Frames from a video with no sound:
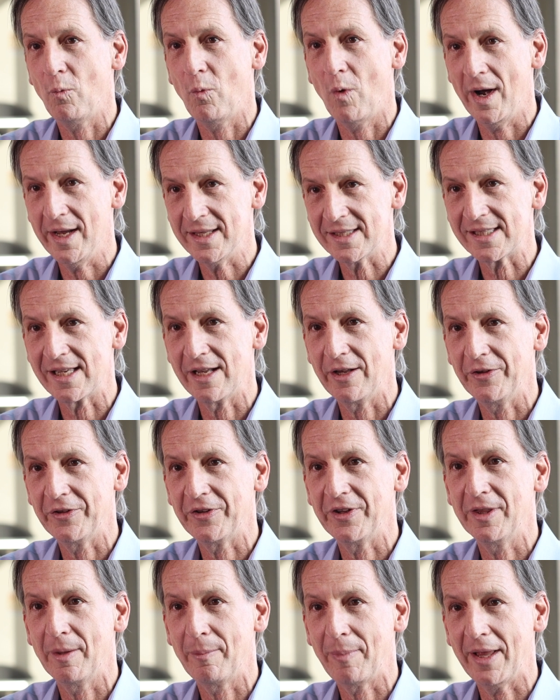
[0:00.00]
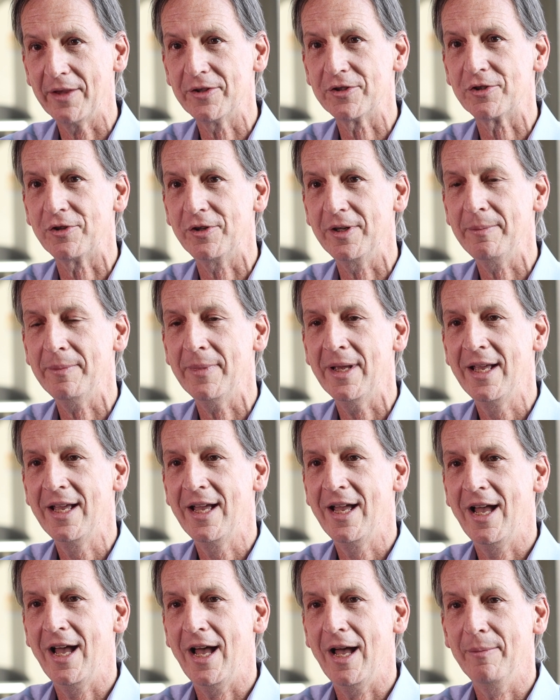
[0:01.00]
white cells in the bloodstream
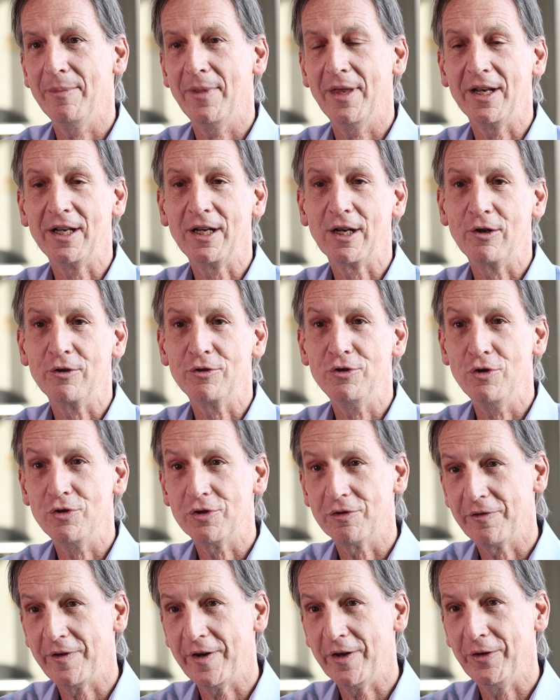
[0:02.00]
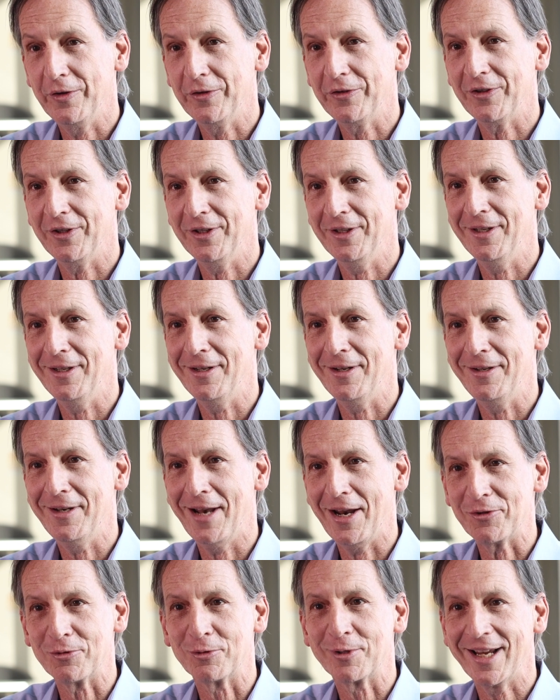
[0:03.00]
that include neutrophils and
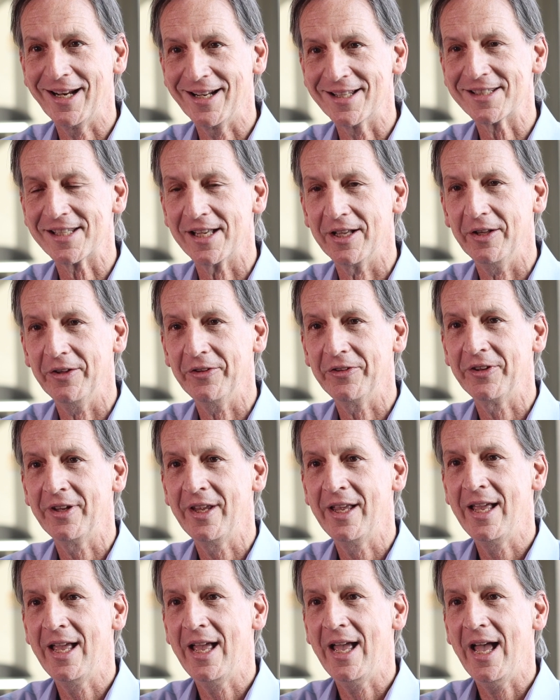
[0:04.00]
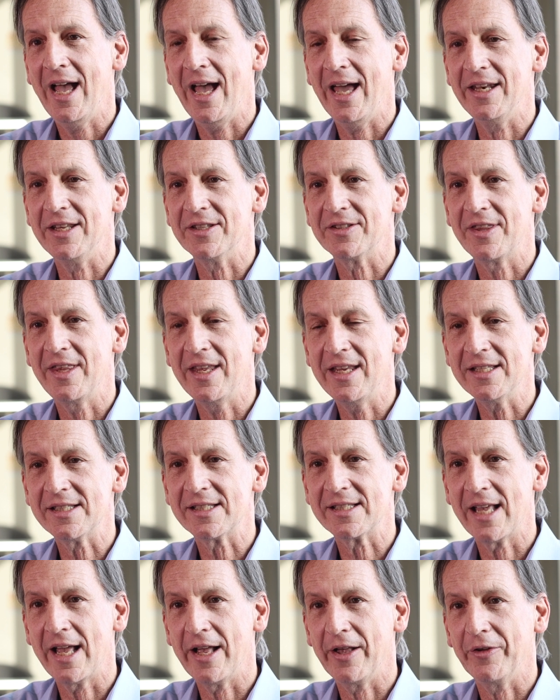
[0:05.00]
natural killer cells. And it's
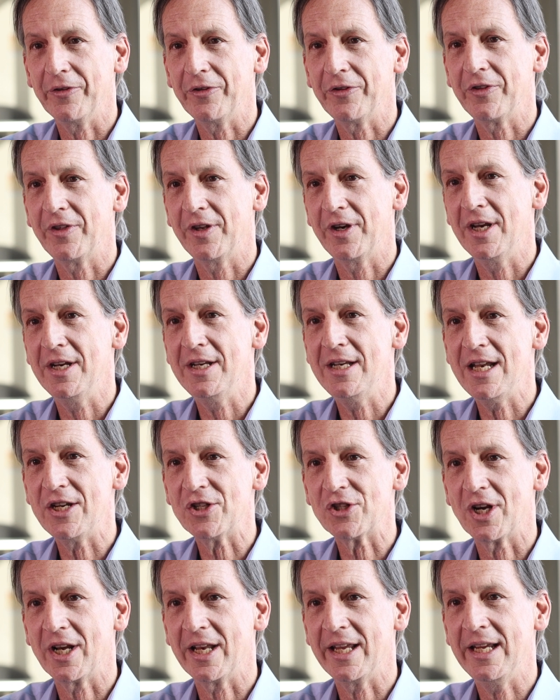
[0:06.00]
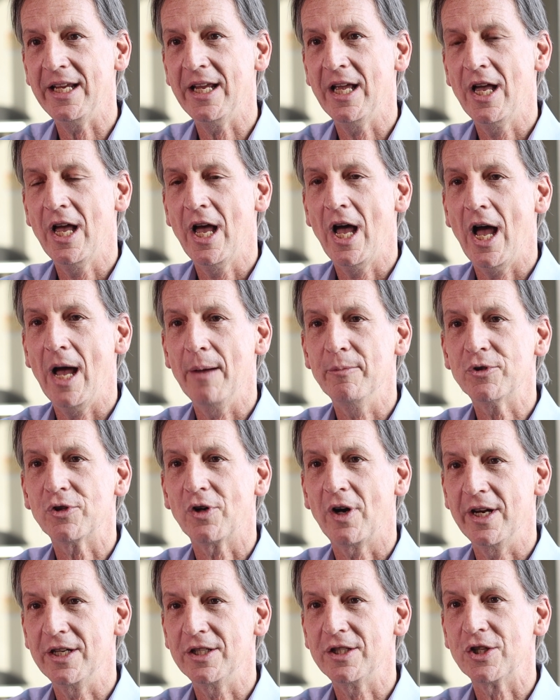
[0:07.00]
these cells that initially
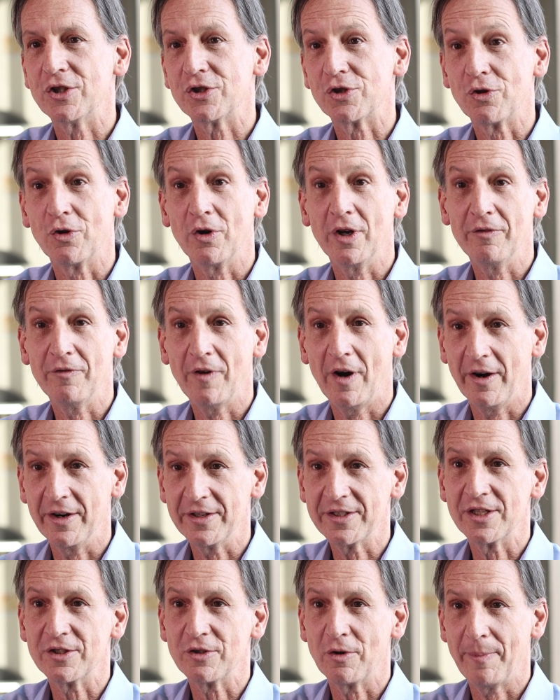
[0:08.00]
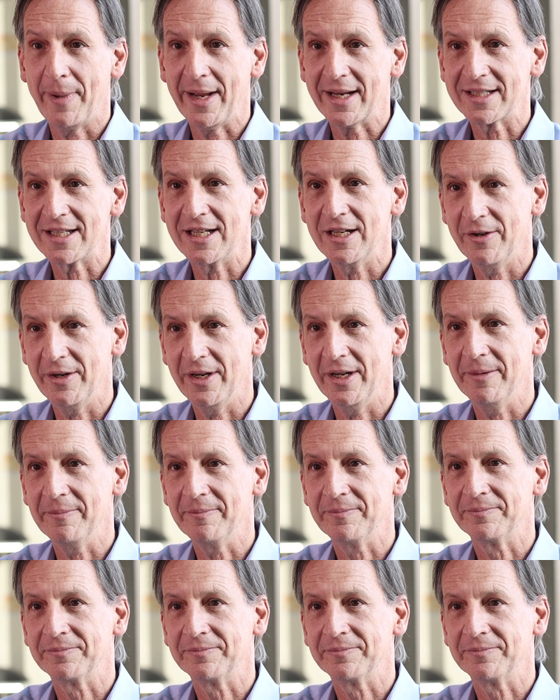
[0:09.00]
try and destroy viruses or bacteria.